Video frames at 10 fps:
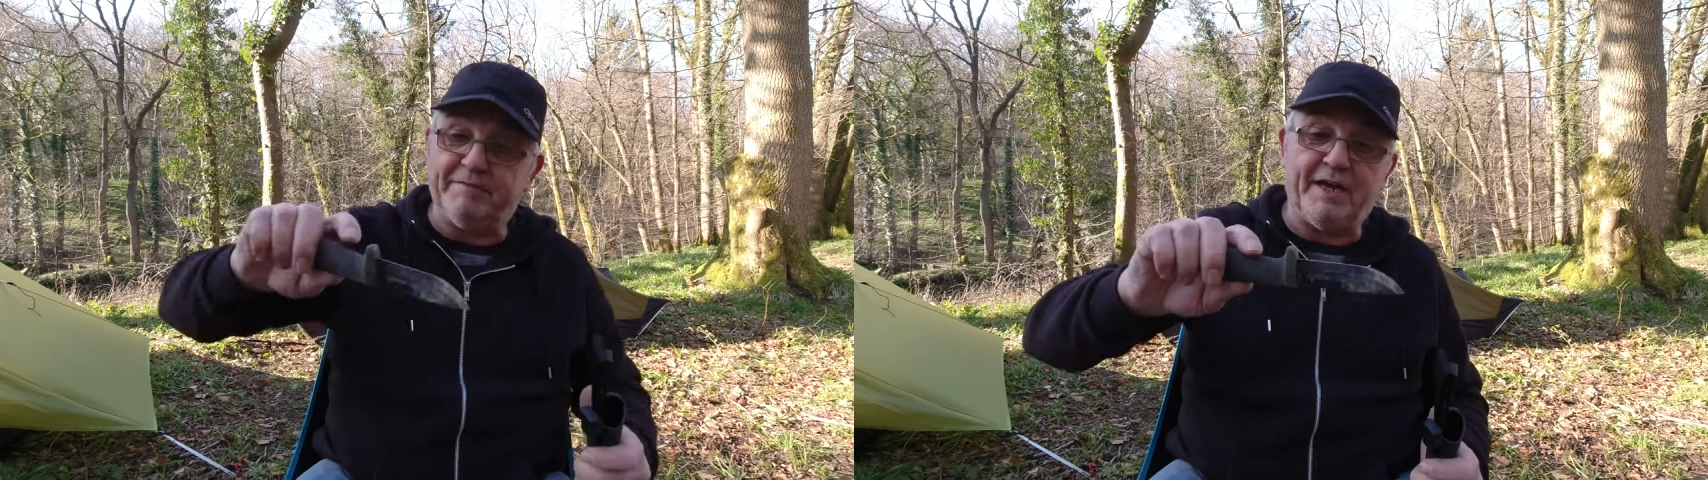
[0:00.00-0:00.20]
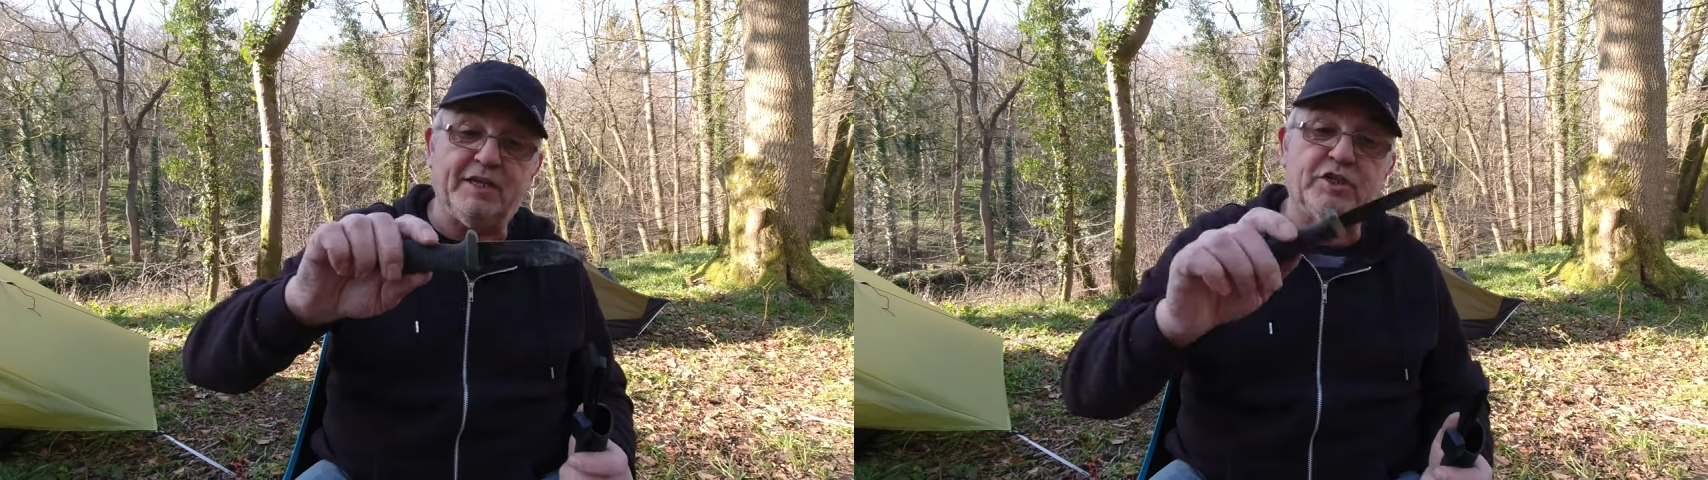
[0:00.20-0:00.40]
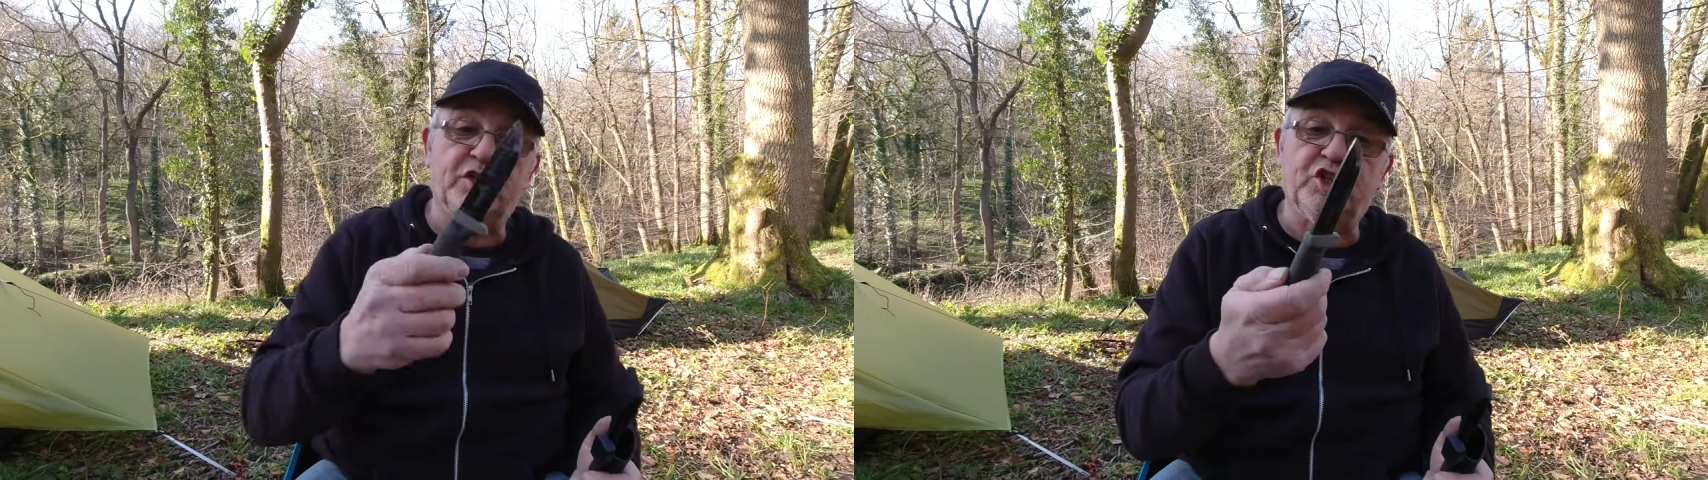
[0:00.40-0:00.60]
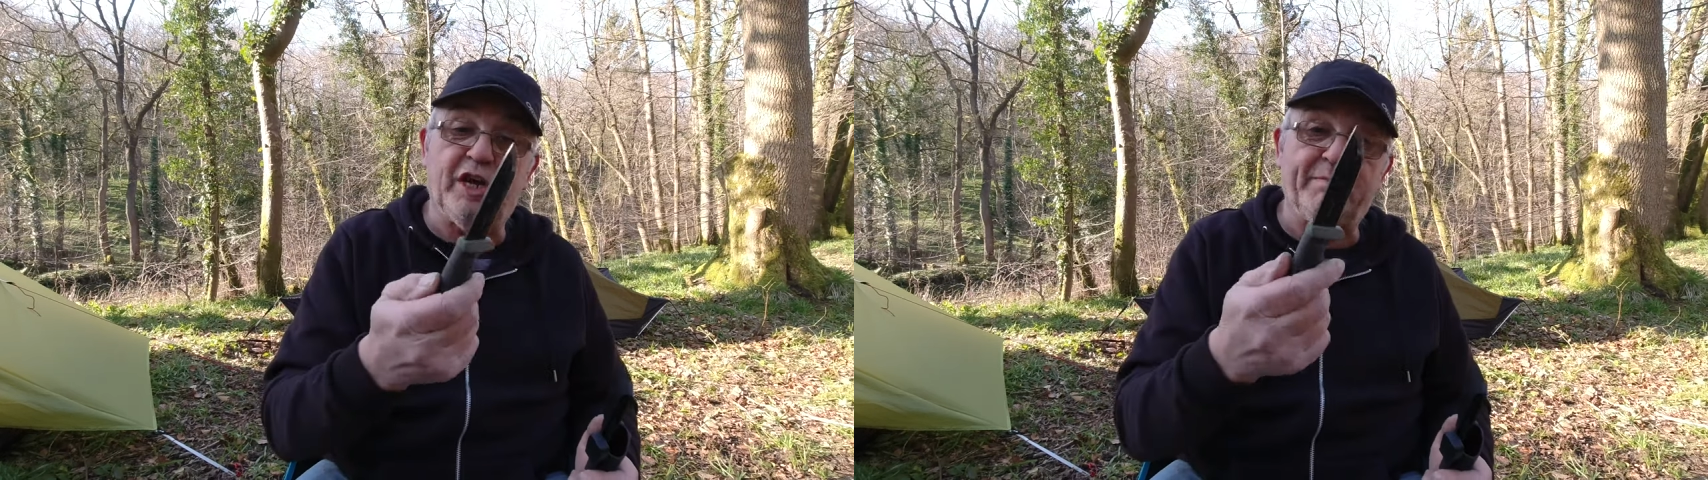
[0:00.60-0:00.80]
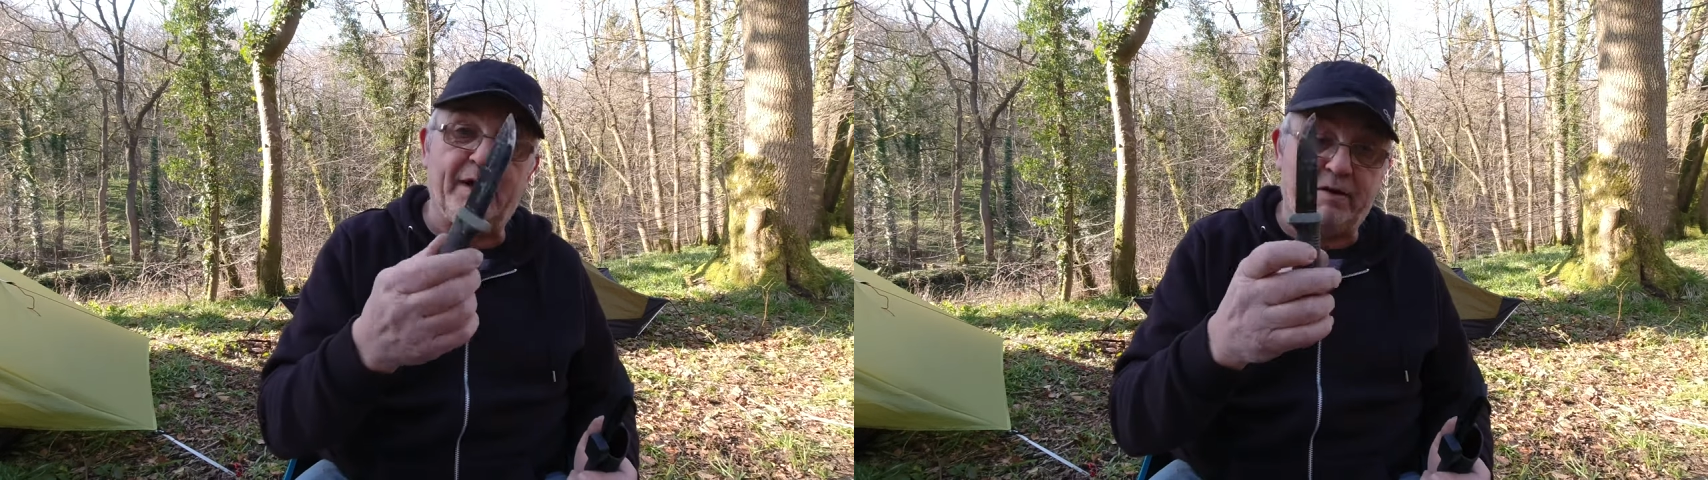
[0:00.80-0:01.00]
Nice and
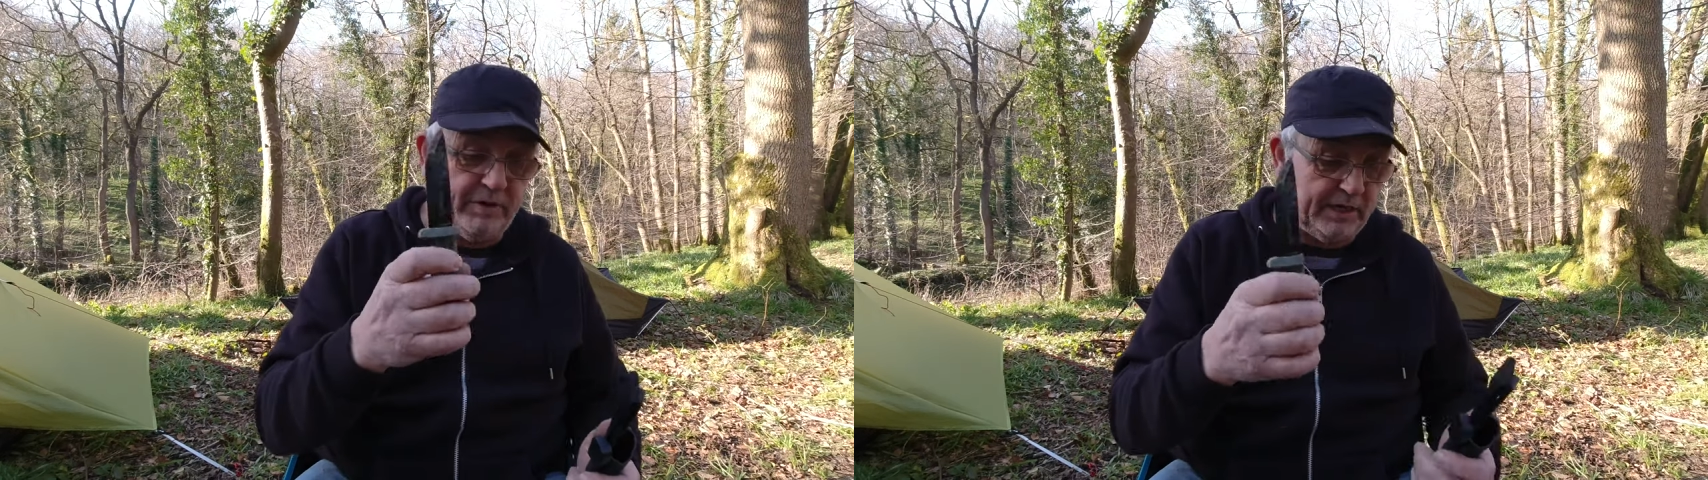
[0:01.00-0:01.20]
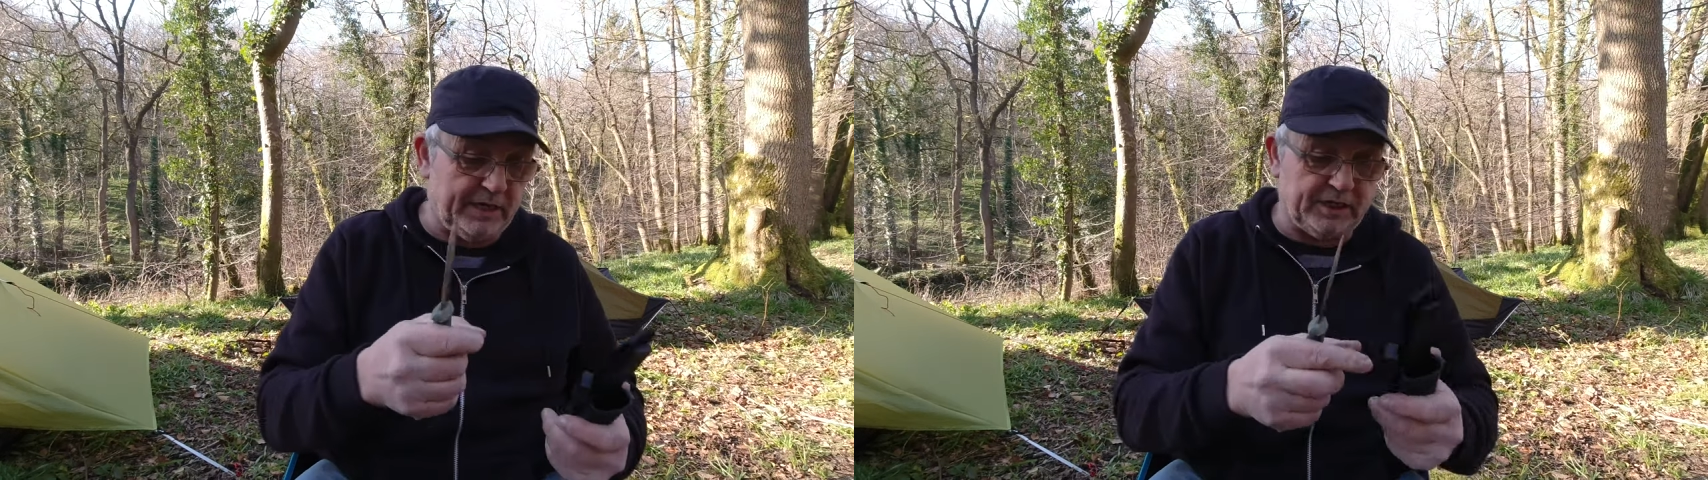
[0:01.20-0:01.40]
cheap, that, really.